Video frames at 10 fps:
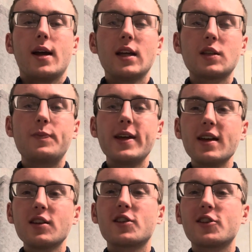is
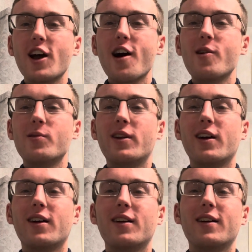being sown
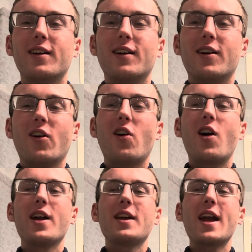
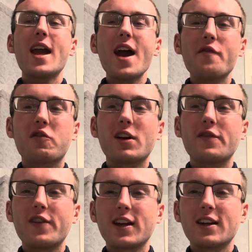on
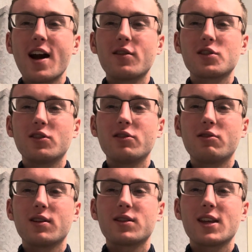everything now is a
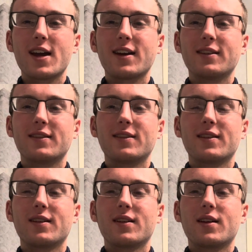little insane.
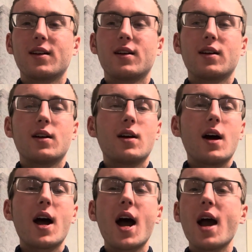
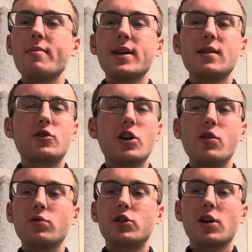I mean,
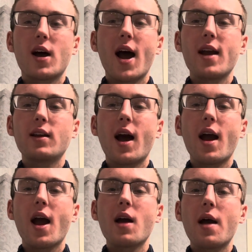don't I,
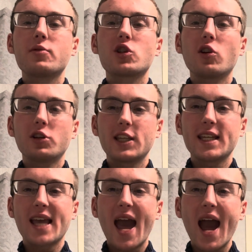I? I'm sure
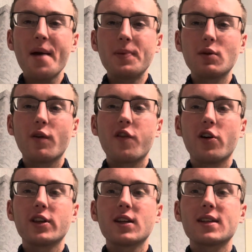she's happy with
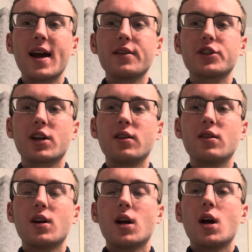all the attention,
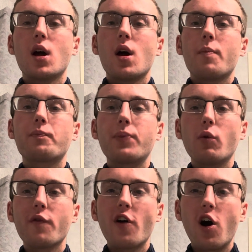but
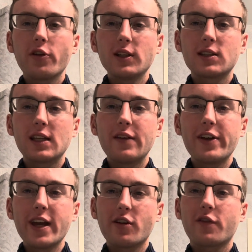with all these
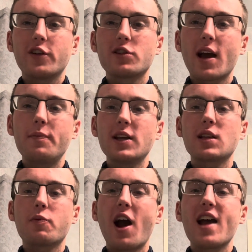TV interviews, I'd be
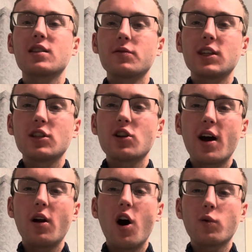surprised if she's
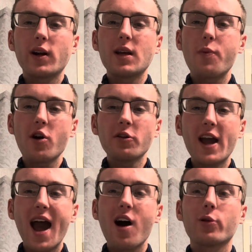not already burned
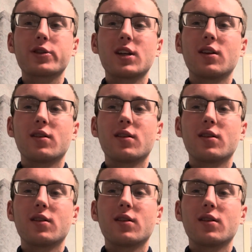out.